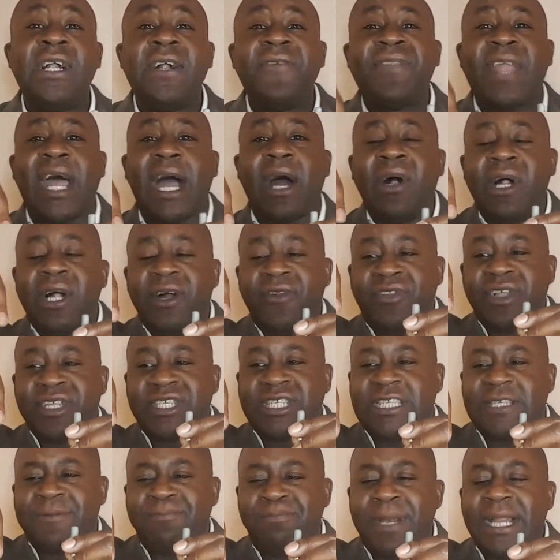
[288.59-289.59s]
Now, the
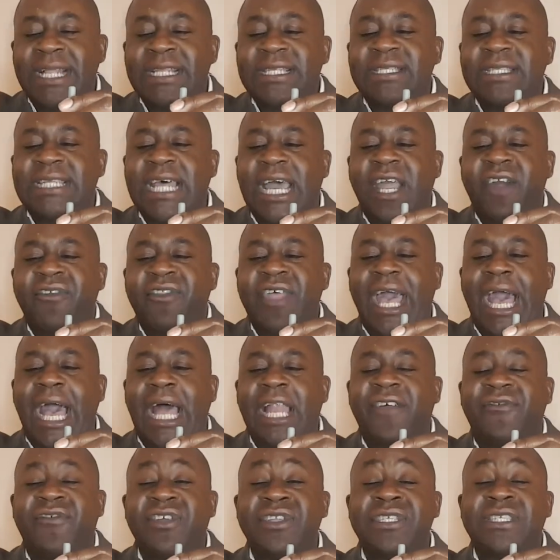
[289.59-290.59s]
split second the
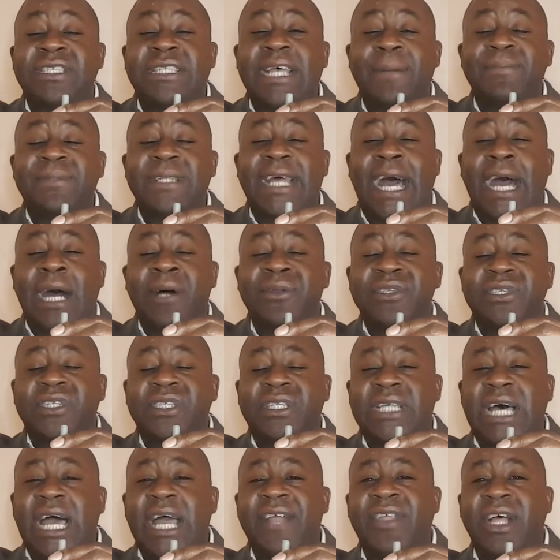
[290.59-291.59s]
elephant steps
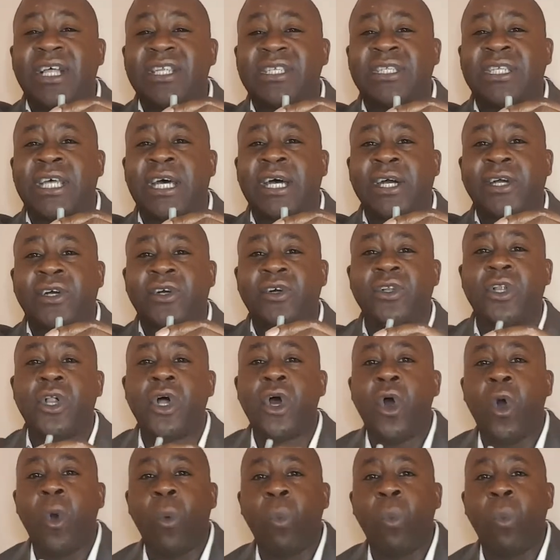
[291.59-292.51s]
outside that circle,